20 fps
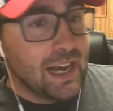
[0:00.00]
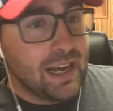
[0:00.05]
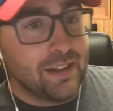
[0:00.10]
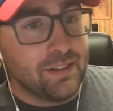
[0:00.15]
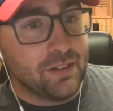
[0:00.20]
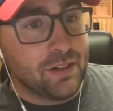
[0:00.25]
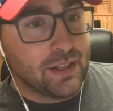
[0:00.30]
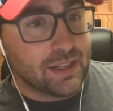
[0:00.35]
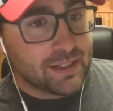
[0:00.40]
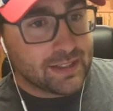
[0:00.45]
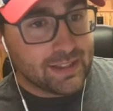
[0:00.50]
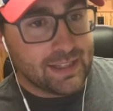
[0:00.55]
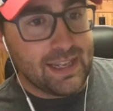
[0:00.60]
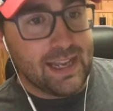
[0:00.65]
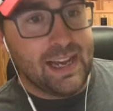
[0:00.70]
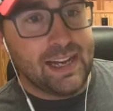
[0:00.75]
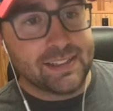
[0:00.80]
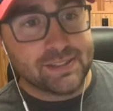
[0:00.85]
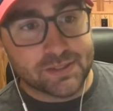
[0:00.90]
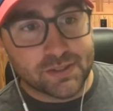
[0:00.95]
I like
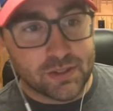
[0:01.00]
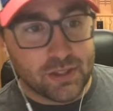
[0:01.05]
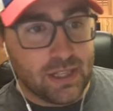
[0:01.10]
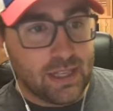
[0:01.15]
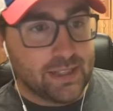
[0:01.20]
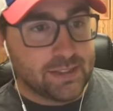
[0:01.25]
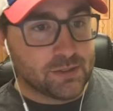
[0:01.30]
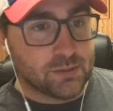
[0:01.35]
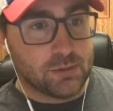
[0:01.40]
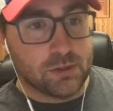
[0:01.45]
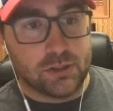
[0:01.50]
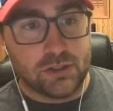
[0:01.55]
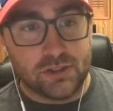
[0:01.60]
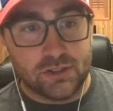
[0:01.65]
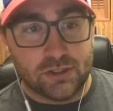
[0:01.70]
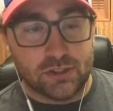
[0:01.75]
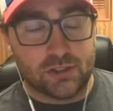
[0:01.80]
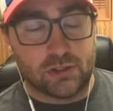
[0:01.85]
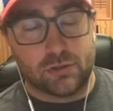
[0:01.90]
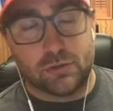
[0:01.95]
the S glass, which
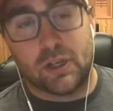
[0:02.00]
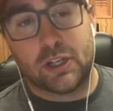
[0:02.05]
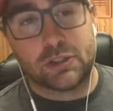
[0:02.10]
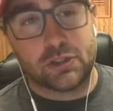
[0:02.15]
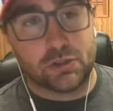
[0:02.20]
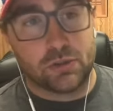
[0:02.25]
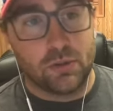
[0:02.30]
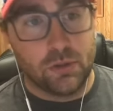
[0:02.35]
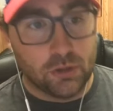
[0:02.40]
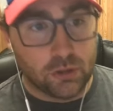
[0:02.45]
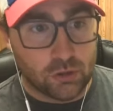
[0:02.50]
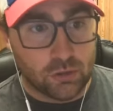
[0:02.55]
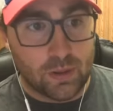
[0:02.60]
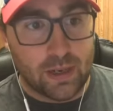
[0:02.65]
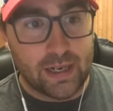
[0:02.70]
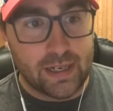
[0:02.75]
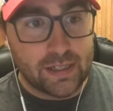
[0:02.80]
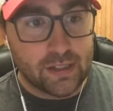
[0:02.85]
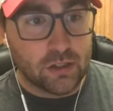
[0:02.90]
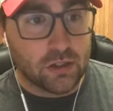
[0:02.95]
is a structural
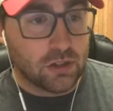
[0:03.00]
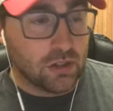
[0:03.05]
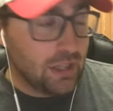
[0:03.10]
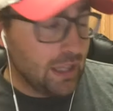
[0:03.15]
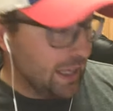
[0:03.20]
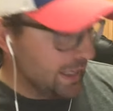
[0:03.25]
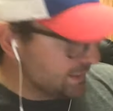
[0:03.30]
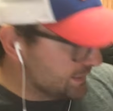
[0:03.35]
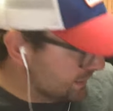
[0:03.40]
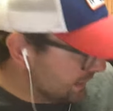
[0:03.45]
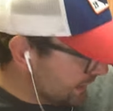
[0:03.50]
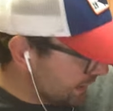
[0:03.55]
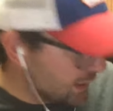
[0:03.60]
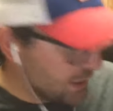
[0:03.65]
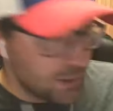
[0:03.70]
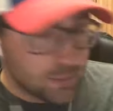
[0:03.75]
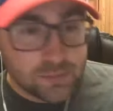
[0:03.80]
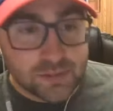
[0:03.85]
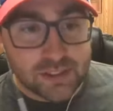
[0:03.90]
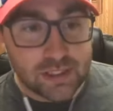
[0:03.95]
grade glass that
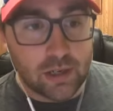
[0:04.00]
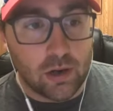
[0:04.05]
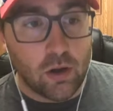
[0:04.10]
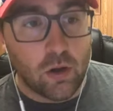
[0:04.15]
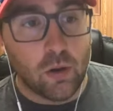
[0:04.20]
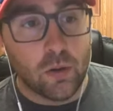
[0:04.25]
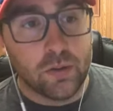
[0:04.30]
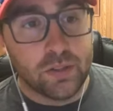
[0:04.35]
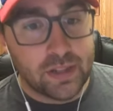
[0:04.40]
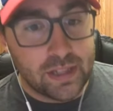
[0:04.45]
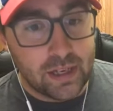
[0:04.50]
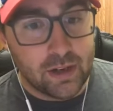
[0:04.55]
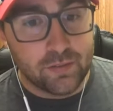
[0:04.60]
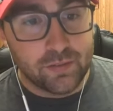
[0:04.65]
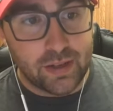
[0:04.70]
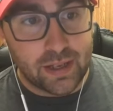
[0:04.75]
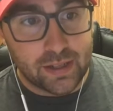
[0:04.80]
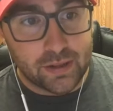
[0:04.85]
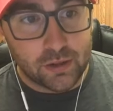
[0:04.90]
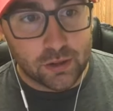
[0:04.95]
comes in all the
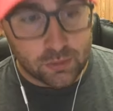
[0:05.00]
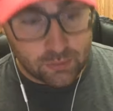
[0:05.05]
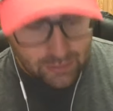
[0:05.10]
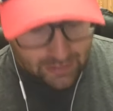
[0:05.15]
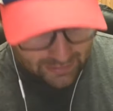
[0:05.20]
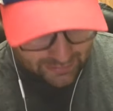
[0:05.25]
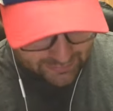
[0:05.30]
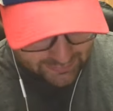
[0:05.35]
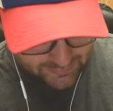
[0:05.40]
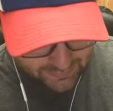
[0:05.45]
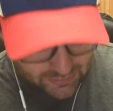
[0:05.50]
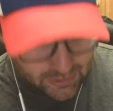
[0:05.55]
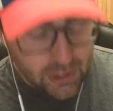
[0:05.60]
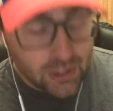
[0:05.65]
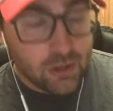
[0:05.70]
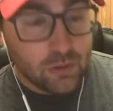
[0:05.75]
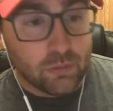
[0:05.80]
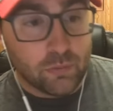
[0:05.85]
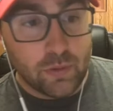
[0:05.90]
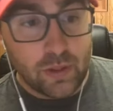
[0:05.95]
Alpha Angler rods
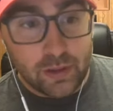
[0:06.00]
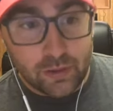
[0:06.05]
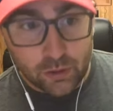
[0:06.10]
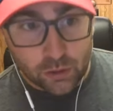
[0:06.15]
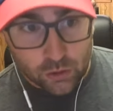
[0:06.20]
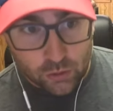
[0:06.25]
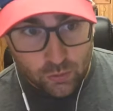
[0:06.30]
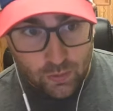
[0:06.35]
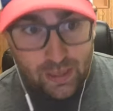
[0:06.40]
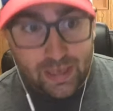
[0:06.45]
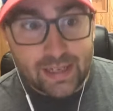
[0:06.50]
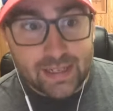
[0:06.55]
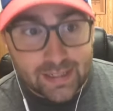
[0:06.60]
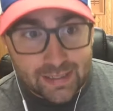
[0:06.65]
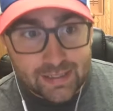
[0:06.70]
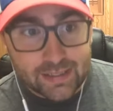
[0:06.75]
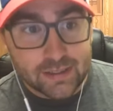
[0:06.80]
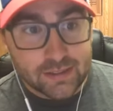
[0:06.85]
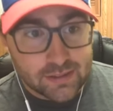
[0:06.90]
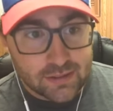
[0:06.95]
and their
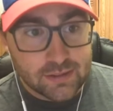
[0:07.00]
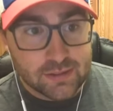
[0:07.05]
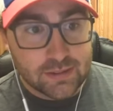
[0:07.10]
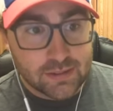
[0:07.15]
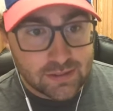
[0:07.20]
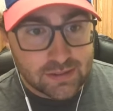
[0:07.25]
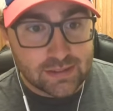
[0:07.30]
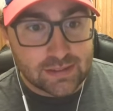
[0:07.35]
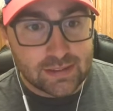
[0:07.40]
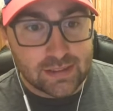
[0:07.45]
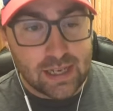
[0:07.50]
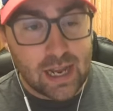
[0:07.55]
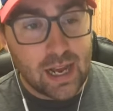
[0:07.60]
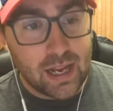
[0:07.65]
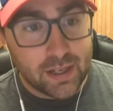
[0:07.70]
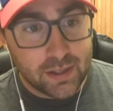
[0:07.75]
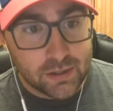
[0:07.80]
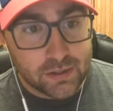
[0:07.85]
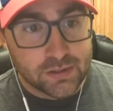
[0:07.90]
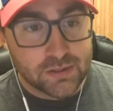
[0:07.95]
cranking
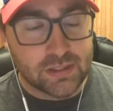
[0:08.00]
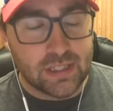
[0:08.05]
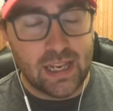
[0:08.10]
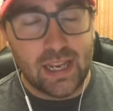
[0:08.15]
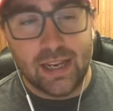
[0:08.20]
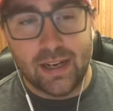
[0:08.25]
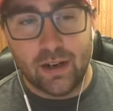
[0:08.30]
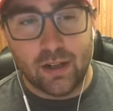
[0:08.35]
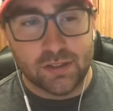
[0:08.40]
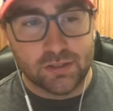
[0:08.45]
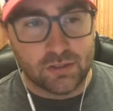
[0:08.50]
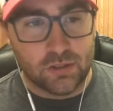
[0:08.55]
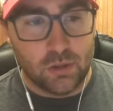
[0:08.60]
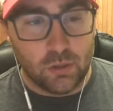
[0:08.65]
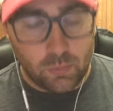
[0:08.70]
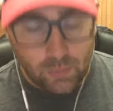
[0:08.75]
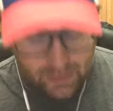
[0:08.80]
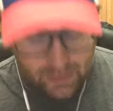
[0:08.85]
styles and also the